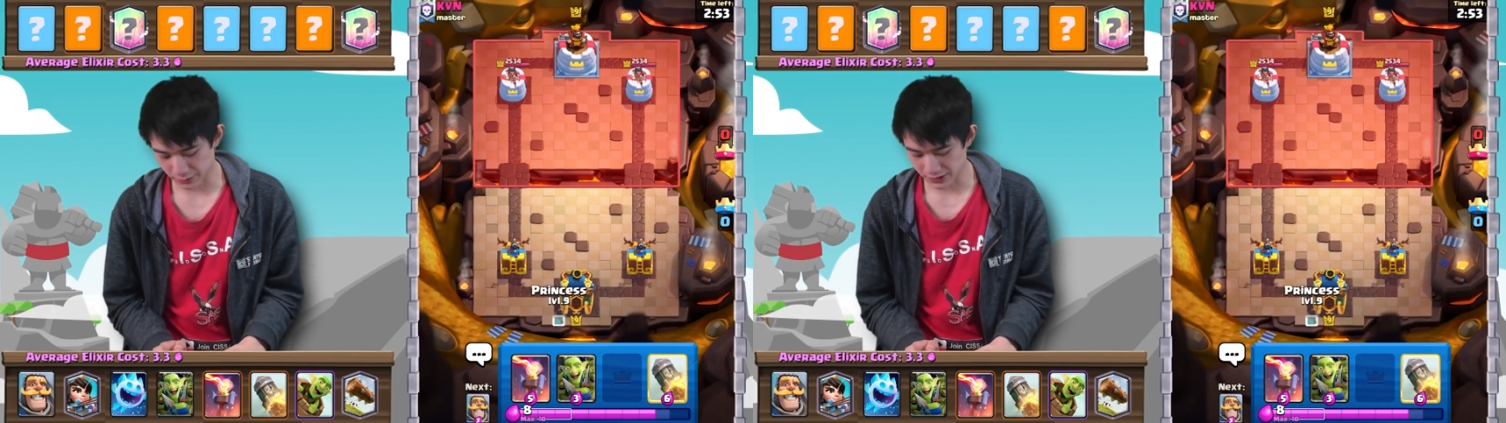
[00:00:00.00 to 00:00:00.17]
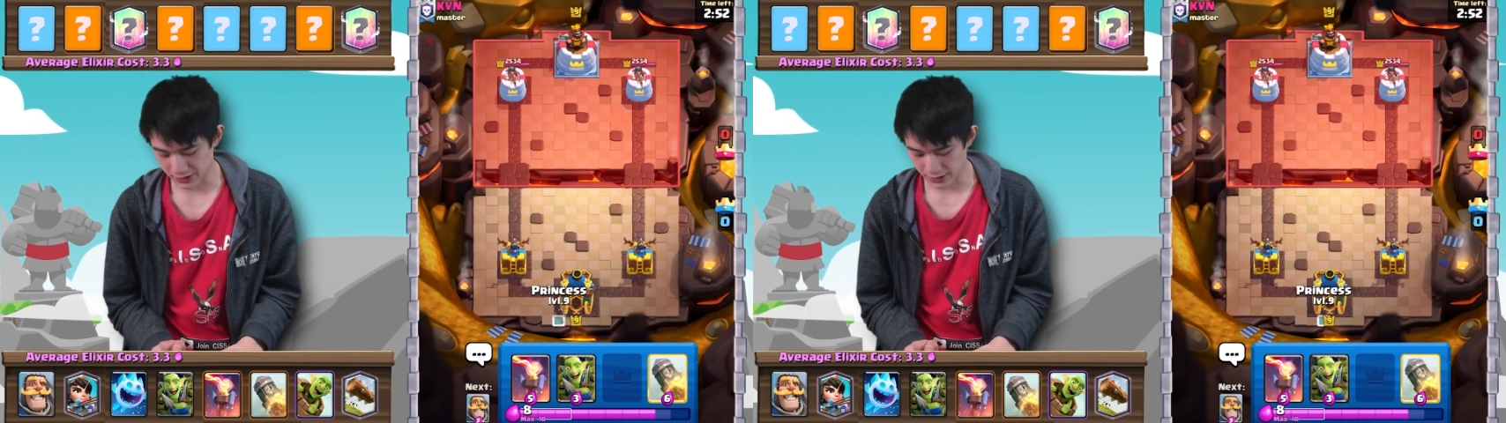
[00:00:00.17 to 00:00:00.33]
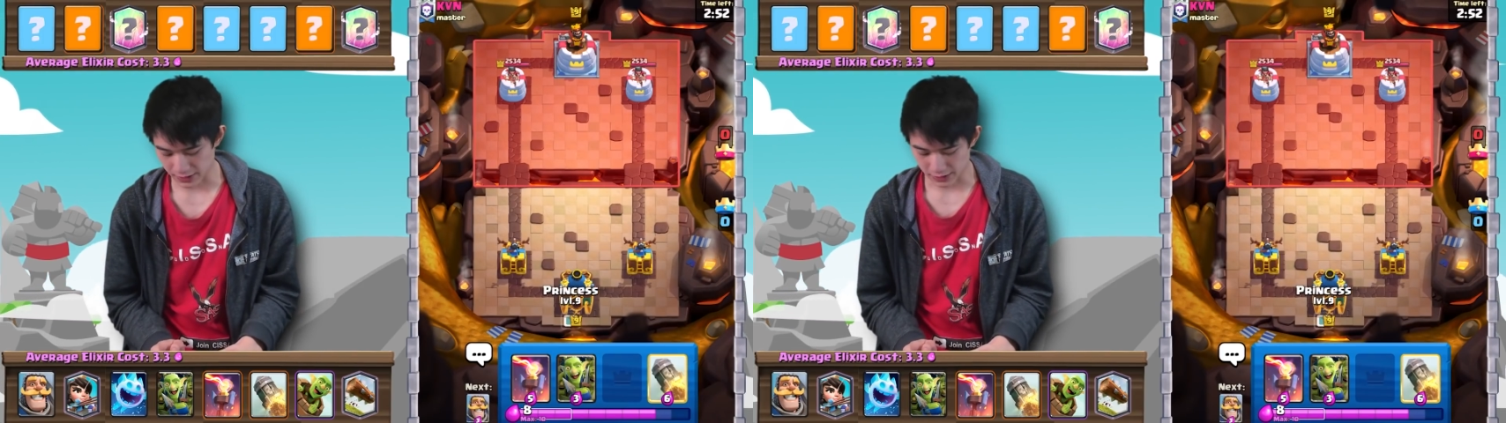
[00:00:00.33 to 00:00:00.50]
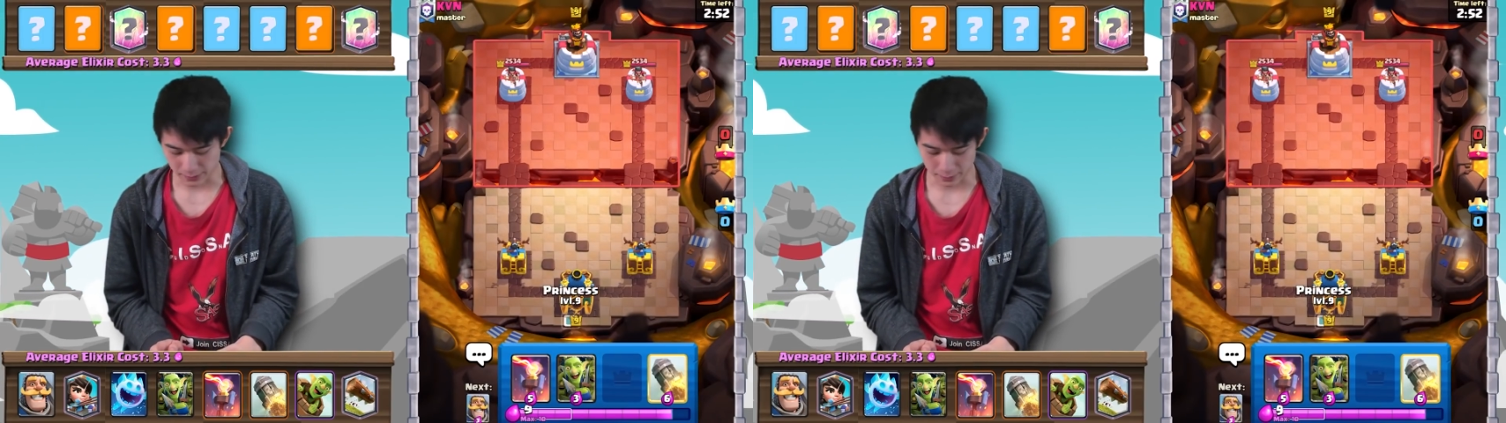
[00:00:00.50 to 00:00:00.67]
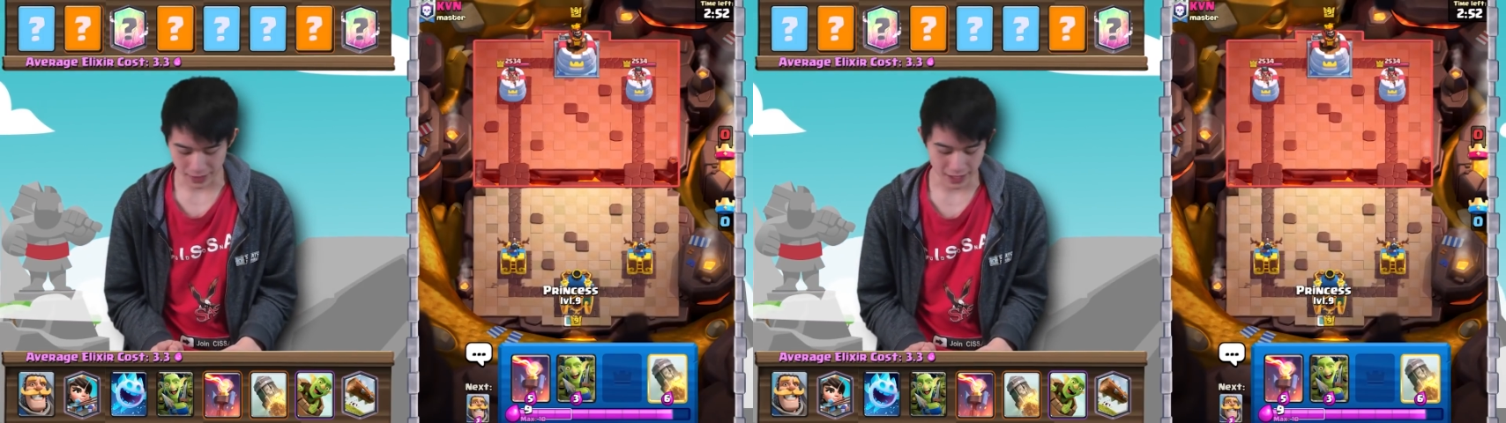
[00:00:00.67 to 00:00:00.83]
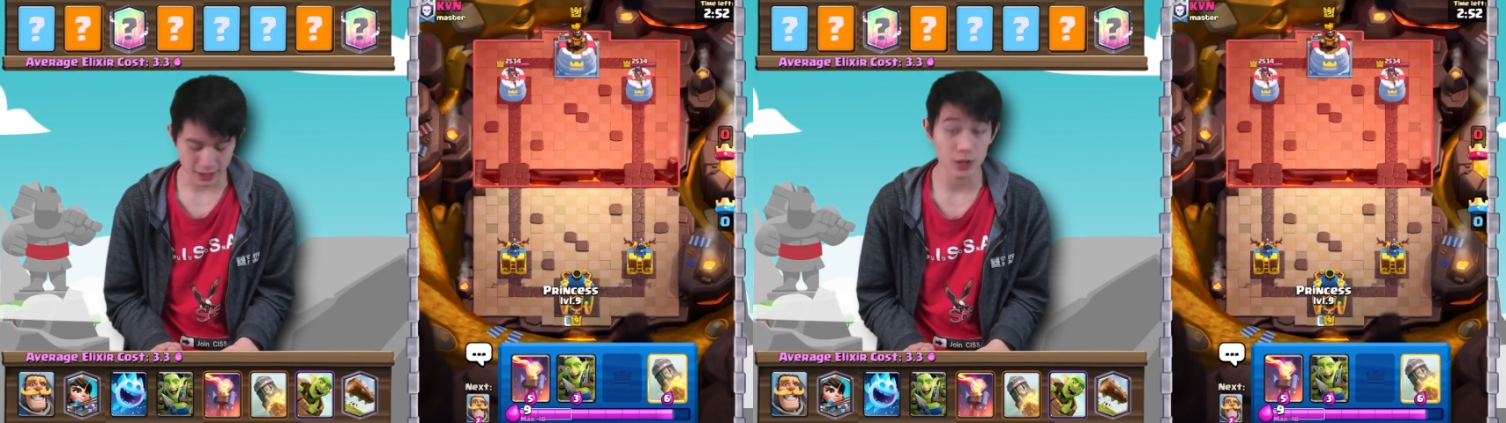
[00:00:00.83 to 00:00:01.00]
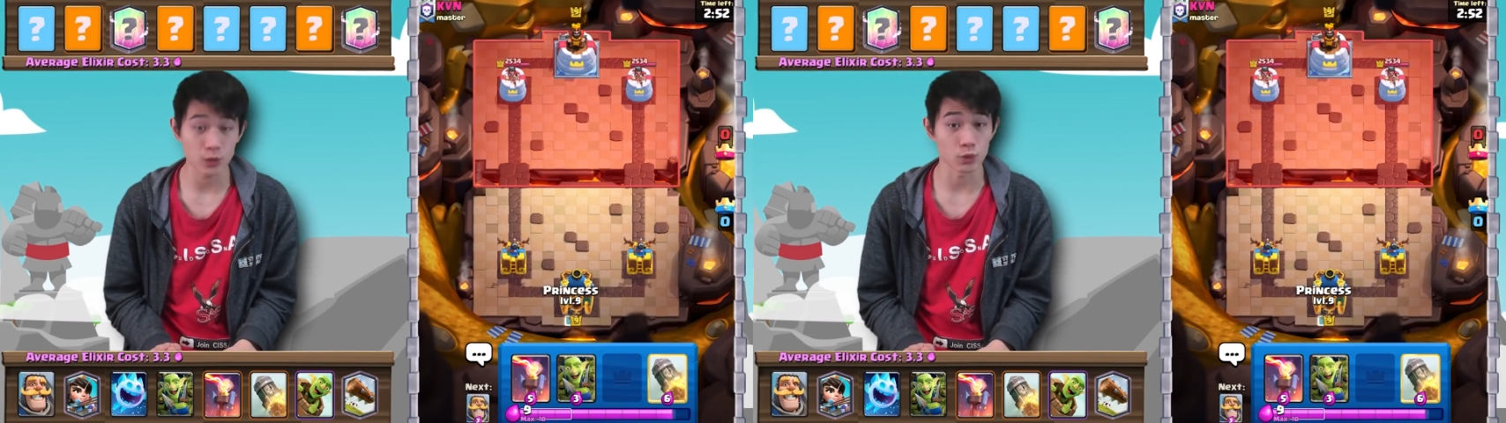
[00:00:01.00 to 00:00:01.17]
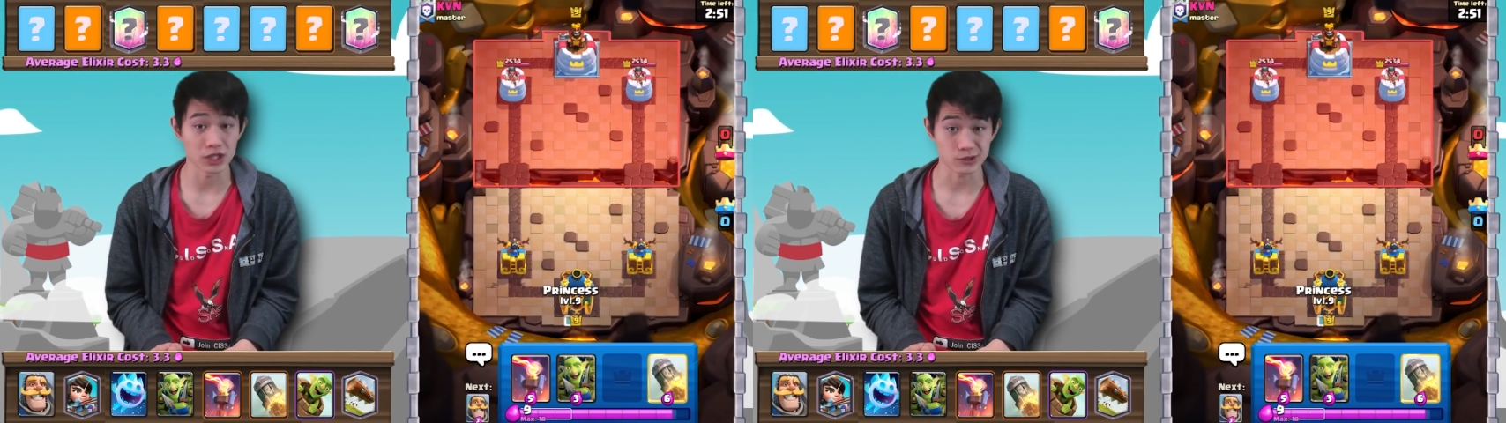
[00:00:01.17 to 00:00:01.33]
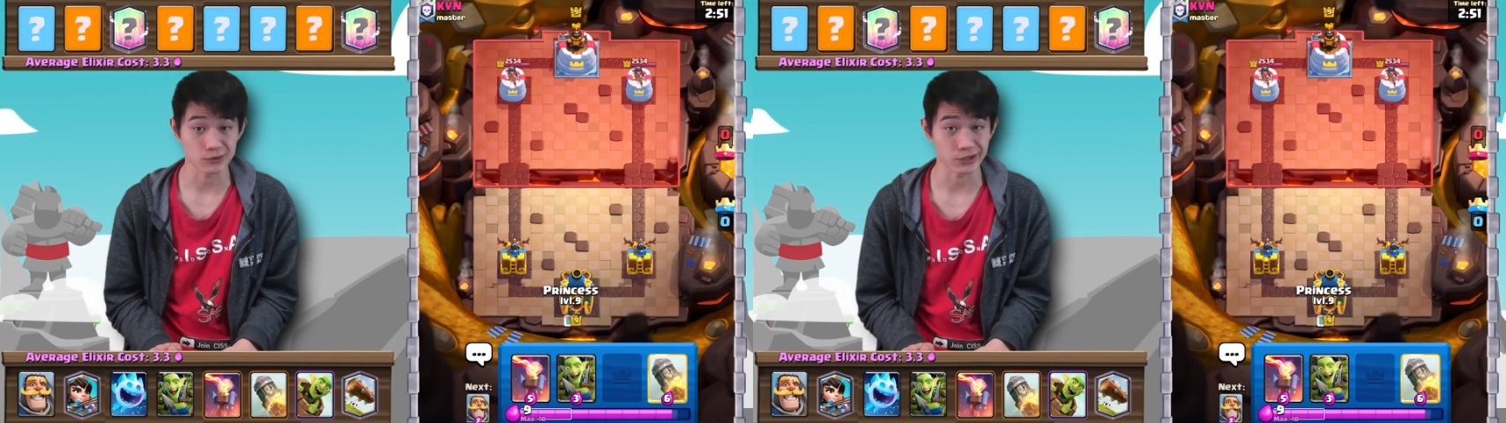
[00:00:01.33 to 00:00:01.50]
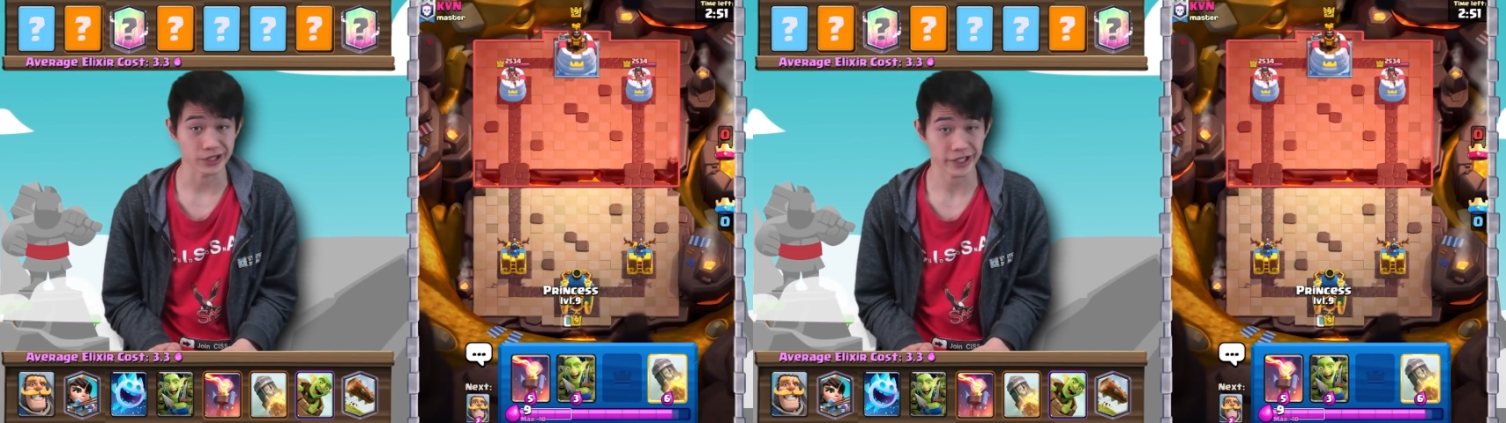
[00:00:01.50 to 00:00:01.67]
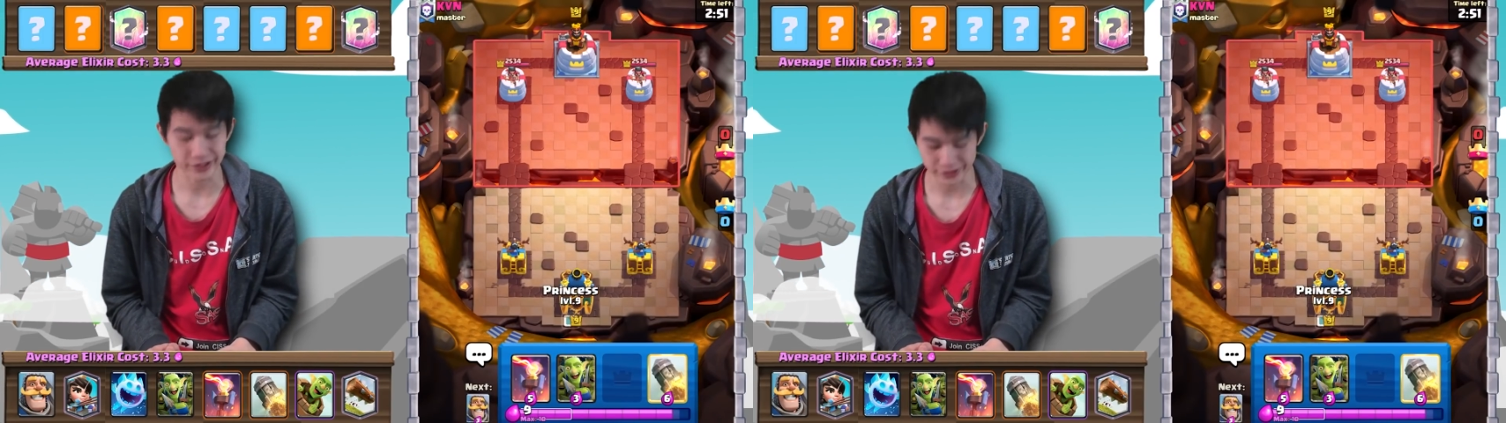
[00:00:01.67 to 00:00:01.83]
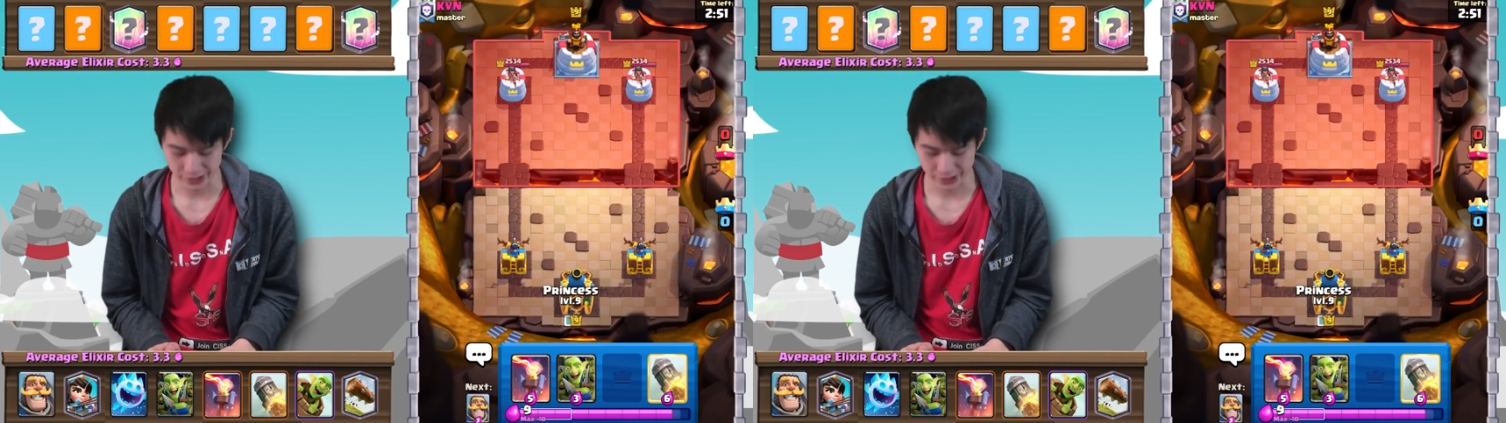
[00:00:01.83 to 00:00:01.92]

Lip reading: Princess in the back once we reach 10